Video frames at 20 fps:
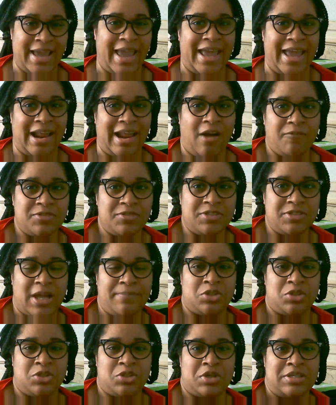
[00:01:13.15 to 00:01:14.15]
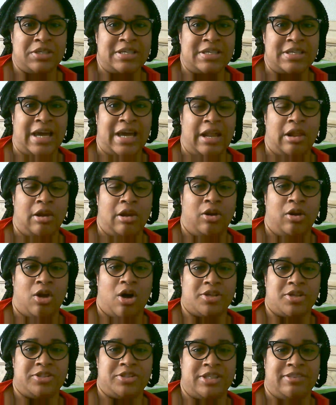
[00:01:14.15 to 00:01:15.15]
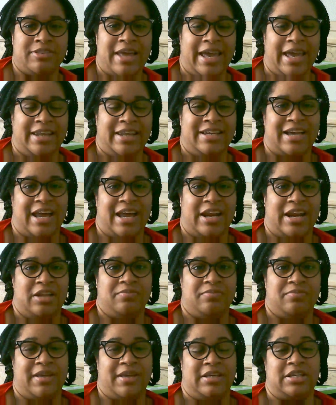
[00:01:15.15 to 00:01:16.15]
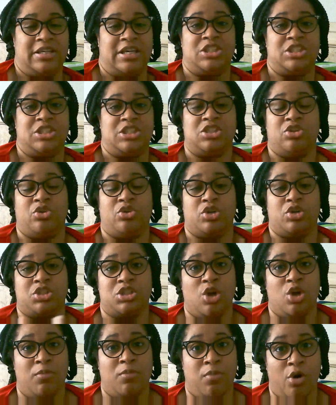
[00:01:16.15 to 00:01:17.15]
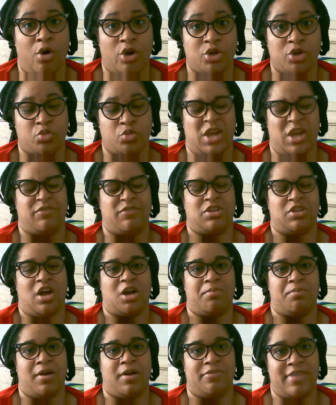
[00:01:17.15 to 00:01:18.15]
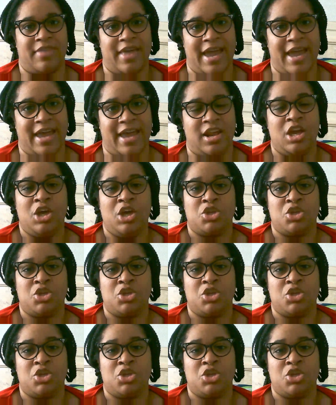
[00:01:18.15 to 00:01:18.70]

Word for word: And oftentimes you can get kind of lost in that, and it kind of like gets there are slow parts where you have to talk about that.